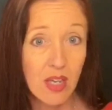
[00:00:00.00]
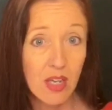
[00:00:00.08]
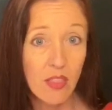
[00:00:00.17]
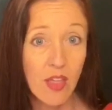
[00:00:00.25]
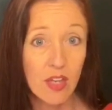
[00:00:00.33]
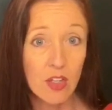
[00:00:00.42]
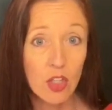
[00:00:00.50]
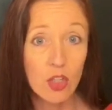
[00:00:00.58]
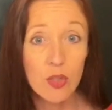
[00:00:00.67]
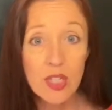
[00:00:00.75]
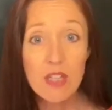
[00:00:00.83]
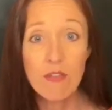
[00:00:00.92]
then you'll
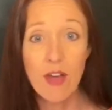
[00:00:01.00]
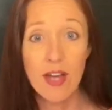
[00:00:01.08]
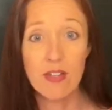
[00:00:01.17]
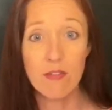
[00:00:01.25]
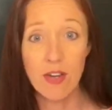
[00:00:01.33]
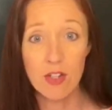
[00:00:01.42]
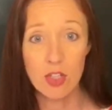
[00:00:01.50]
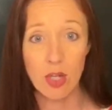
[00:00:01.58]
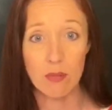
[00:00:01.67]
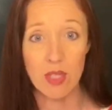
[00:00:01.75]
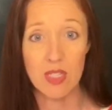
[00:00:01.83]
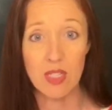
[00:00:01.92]
need to find a Firestop
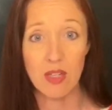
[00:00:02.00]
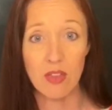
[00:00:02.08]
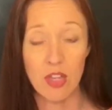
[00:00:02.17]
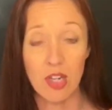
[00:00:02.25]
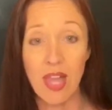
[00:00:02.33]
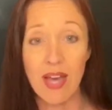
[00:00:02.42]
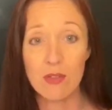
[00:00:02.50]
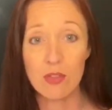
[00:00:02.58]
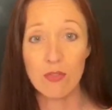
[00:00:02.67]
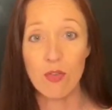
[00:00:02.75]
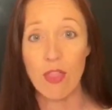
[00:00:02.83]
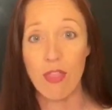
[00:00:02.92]
detail that allows
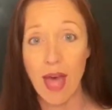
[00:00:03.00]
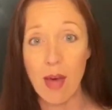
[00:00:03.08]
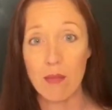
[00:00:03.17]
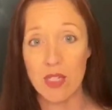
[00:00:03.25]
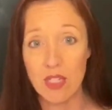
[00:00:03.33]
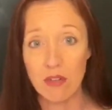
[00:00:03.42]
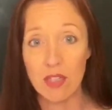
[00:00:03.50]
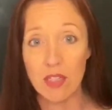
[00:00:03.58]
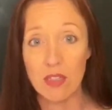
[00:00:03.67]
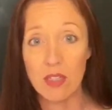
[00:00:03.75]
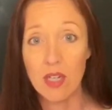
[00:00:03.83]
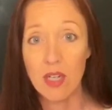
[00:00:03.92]
for that material.